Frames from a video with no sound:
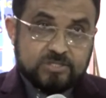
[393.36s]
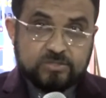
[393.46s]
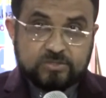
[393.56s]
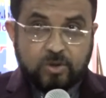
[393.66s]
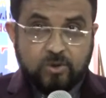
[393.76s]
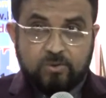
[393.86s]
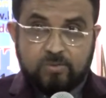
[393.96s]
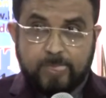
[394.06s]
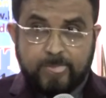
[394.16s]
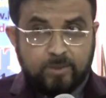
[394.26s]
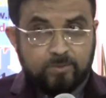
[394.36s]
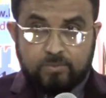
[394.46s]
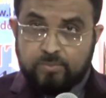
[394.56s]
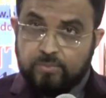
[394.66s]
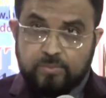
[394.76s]
So
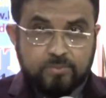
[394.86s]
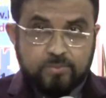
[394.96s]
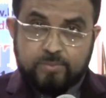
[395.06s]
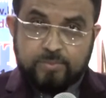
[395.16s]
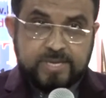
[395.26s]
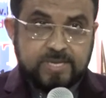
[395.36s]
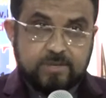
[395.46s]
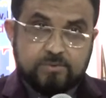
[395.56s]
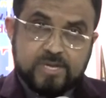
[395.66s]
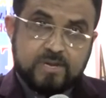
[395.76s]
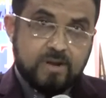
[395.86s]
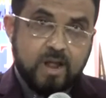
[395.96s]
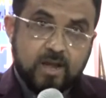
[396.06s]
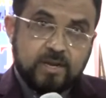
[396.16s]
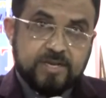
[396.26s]
we are
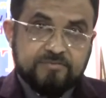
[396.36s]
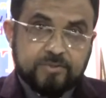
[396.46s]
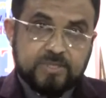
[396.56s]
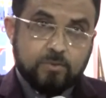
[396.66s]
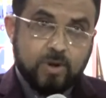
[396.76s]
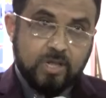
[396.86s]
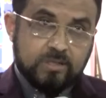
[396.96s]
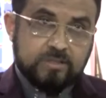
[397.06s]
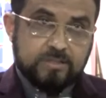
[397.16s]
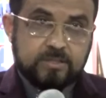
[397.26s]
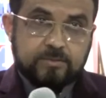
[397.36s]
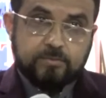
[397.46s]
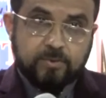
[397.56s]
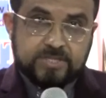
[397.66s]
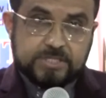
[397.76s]
hungry for the wealth,
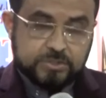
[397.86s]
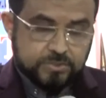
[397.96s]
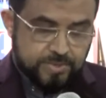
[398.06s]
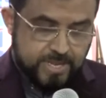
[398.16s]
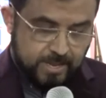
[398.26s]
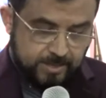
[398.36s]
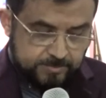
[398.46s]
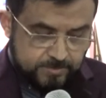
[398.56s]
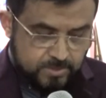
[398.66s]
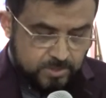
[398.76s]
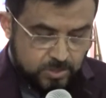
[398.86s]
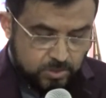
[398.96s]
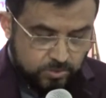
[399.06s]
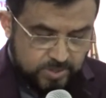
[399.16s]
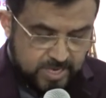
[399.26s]
for this dunya.
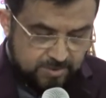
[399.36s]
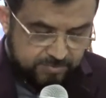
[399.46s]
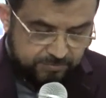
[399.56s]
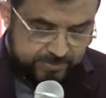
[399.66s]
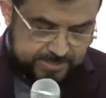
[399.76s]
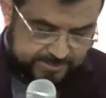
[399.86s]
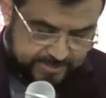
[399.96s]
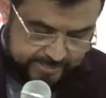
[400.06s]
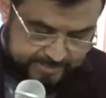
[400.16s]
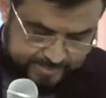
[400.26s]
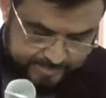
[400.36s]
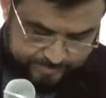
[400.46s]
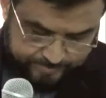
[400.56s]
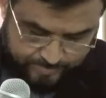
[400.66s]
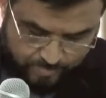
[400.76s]
We'll never finish that.
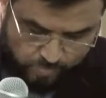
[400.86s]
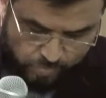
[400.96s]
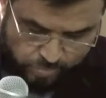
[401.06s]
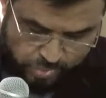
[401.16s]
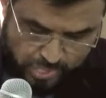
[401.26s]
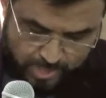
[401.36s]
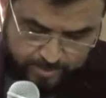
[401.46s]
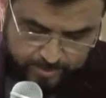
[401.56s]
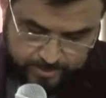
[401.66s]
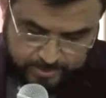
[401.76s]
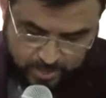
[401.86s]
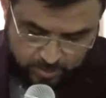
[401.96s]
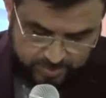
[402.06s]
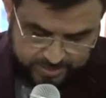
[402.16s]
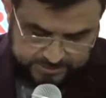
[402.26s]

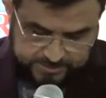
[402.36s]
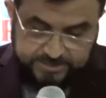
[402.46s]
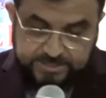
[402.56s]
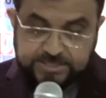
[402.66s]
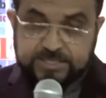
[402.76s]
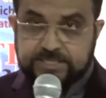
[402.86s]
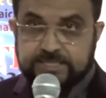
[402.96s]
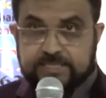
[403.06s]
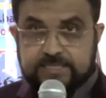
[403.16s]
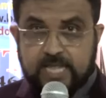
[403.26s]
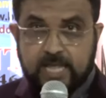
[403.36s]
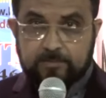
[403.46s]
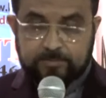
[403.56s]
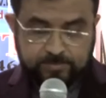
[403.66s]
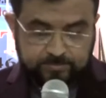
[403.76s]
Now, brothers and sisters in
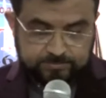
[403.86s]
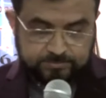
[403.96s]
Islam,